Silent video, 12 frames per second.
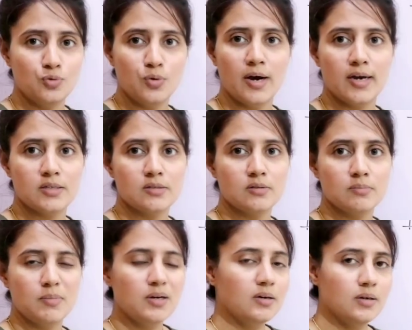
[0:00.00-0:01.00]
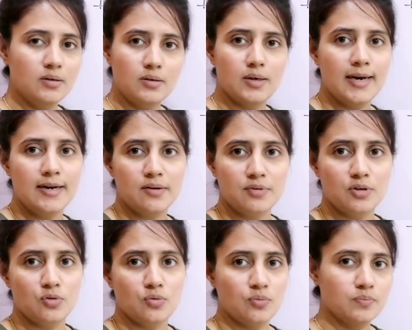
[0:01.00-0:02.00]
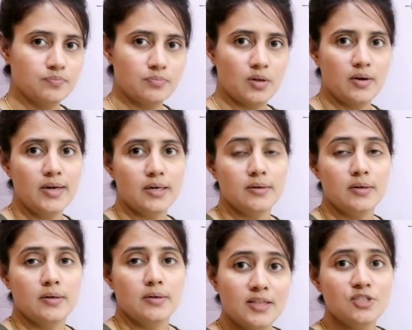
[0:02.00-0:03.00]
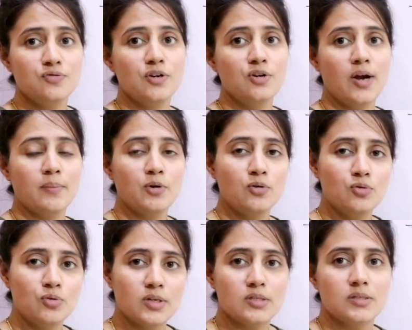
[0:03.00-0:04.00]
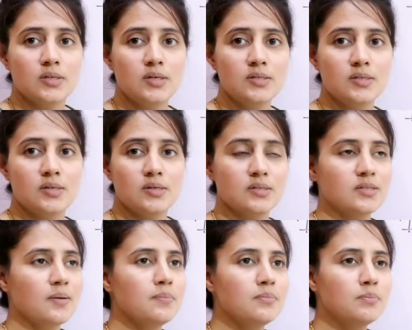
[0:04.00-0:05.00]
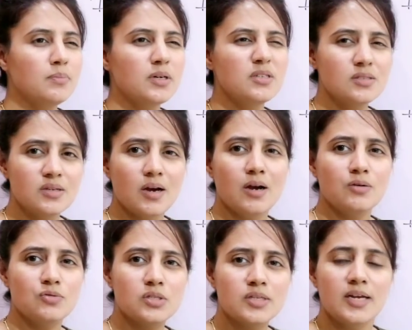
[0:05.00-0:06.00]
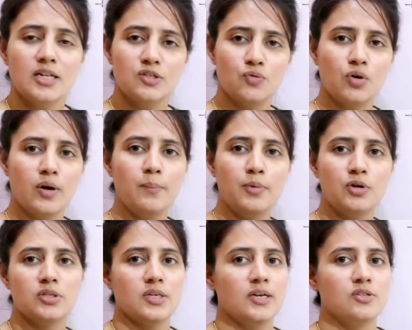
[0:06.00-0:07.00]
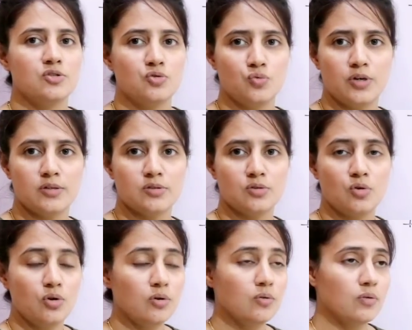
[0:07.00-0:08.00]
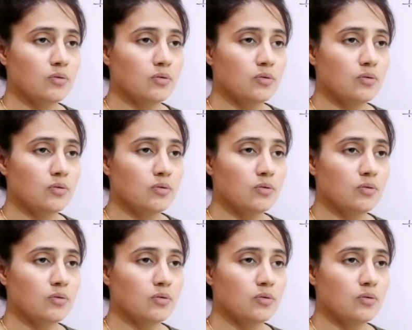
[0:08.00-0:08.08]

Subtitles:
you guys? But in a later video, right? In this video, I'm going to discuss some must-have skills for computer science students, or